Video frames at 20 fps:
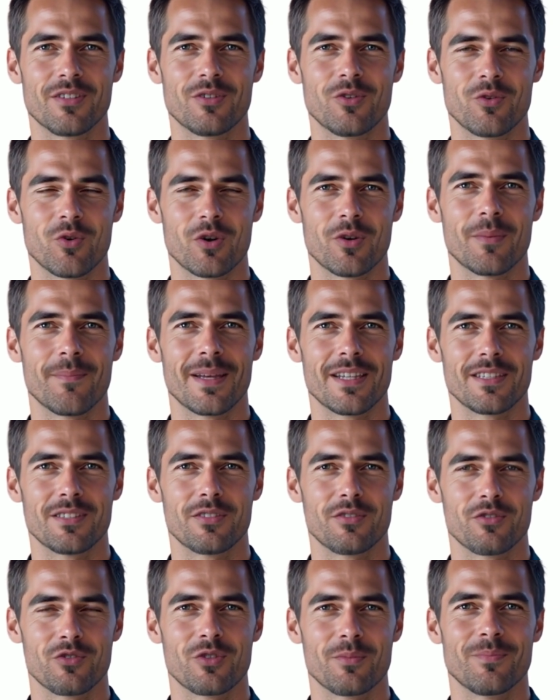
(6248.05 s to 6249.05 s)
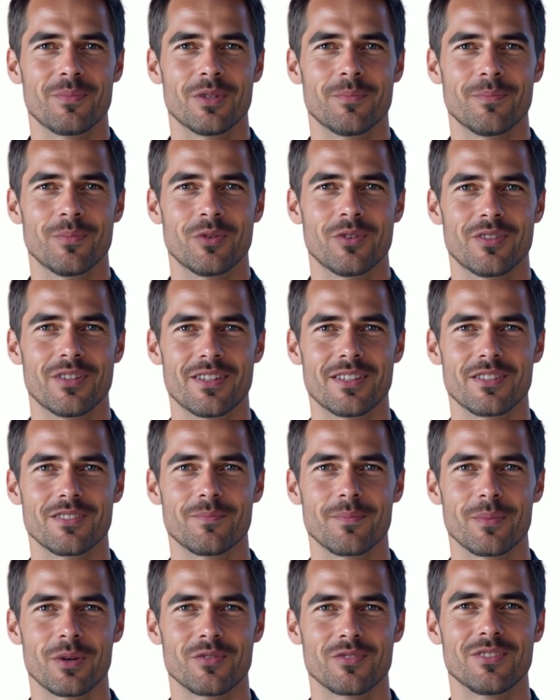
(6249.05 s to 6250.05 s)
The core message of the book
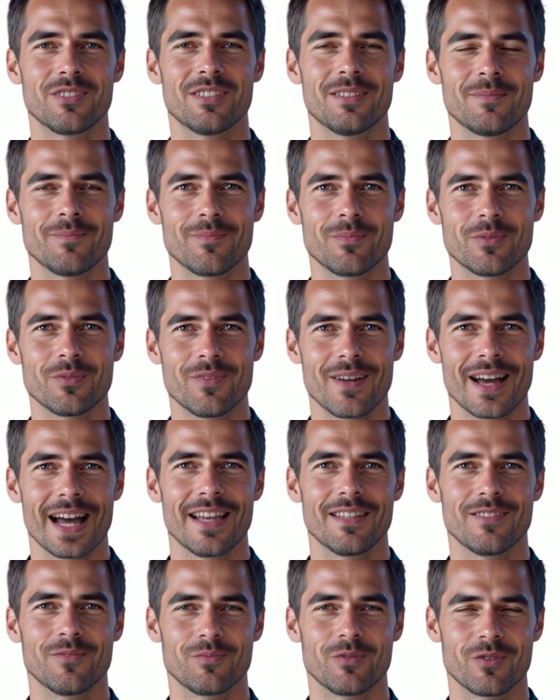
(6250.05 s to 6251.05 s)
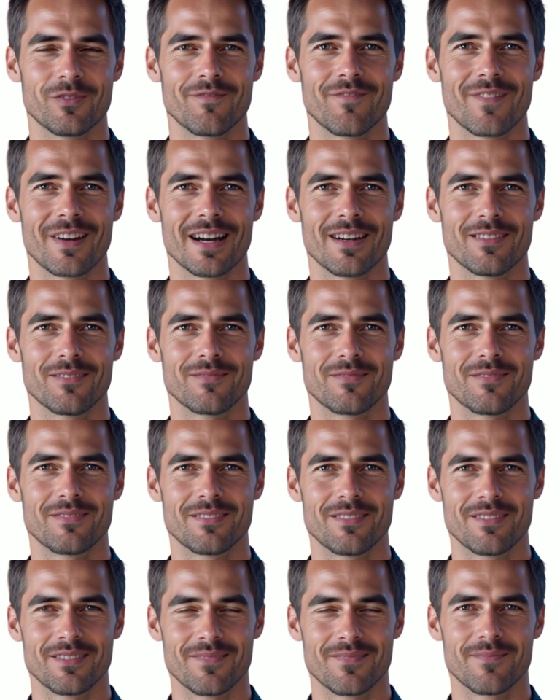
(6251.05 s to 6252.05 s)
is both simple and
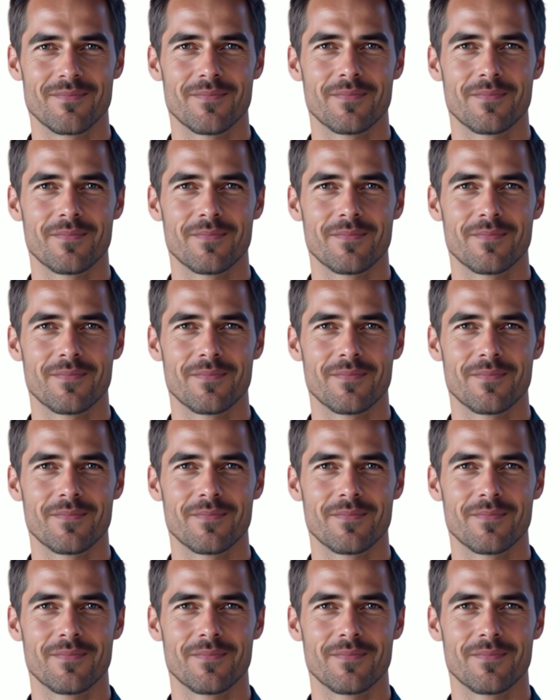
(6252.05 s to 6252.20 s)
profound.